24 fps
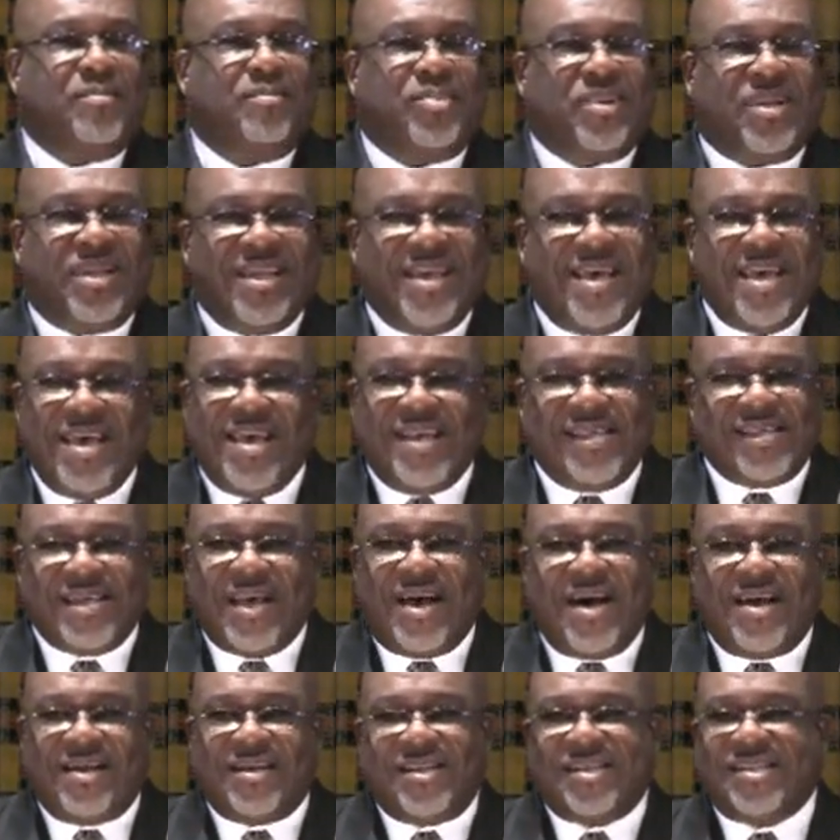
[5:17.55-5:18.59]

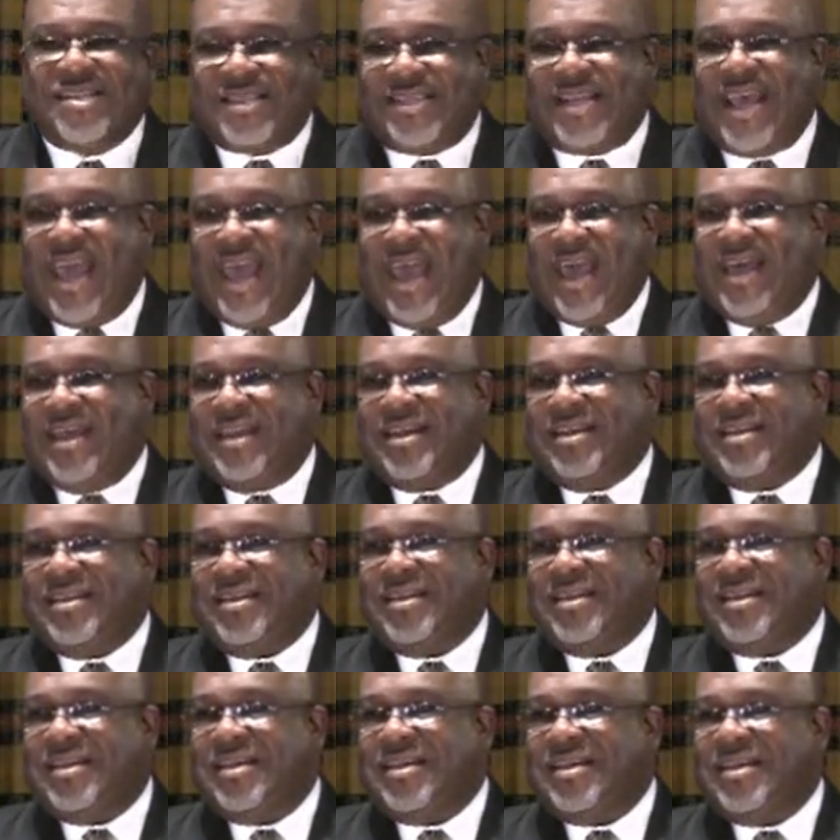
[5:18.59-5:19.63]
Please understand
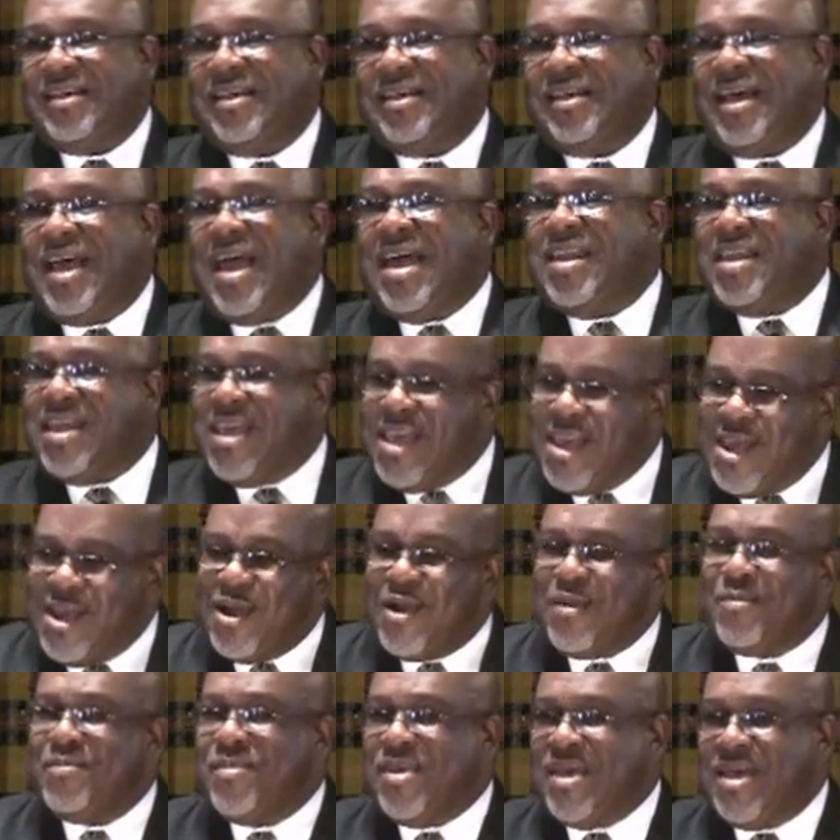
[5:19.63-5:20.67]
and
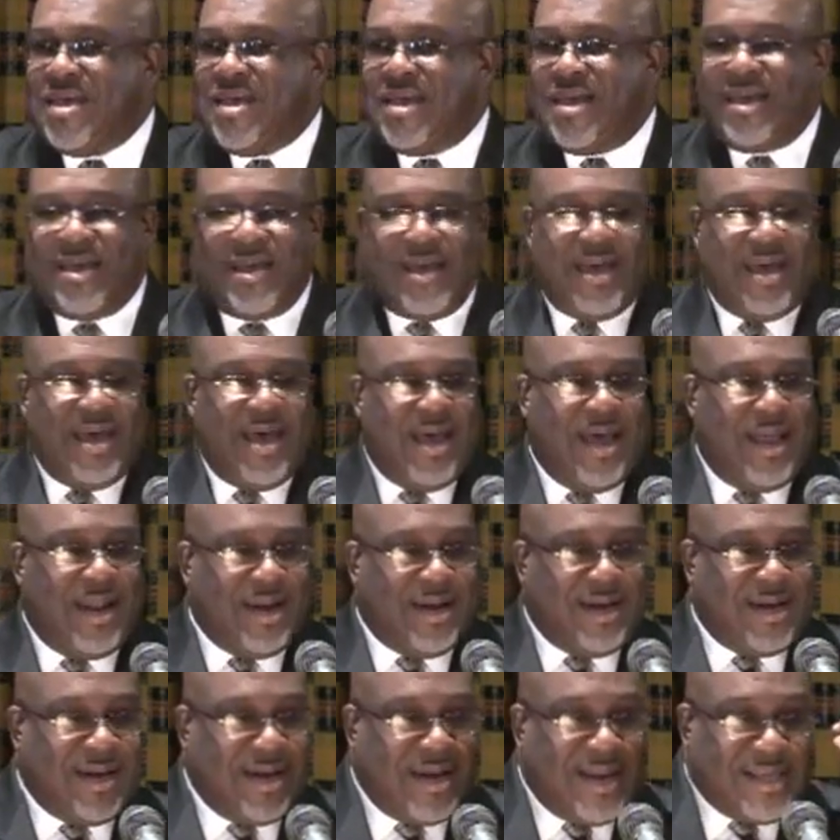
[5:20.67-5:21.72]
hear me.
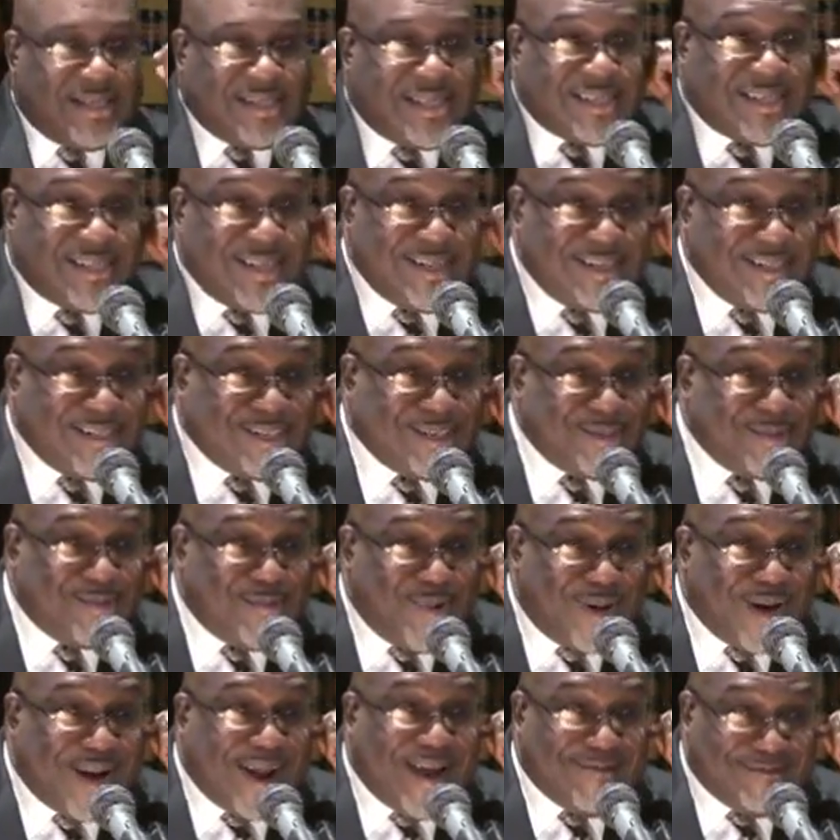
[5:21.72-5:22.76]
Listen to
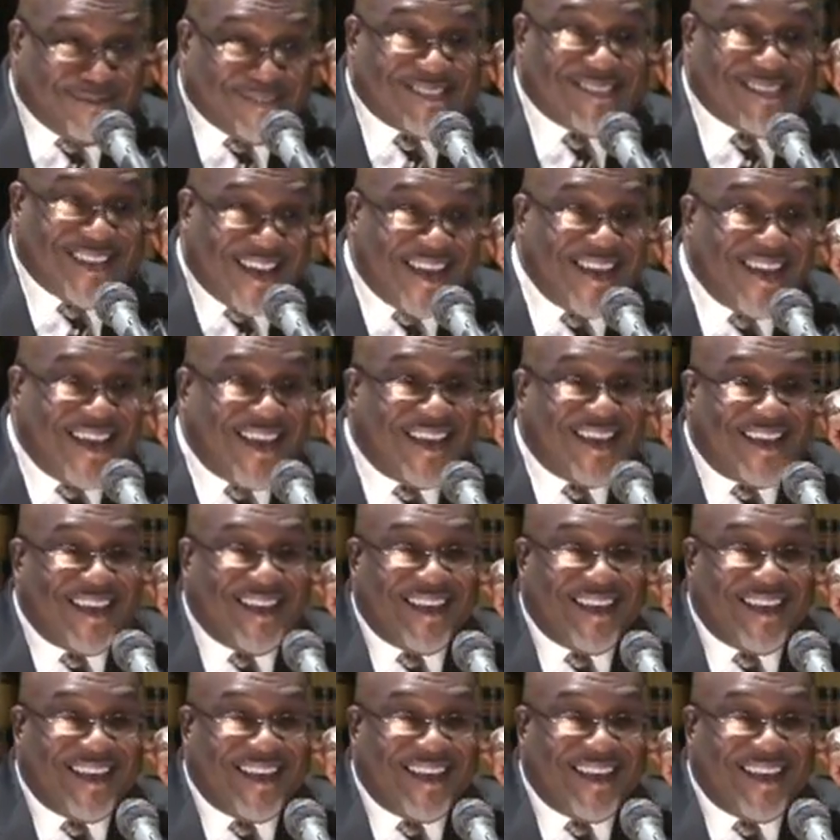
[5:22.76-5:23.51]
what I'm saying.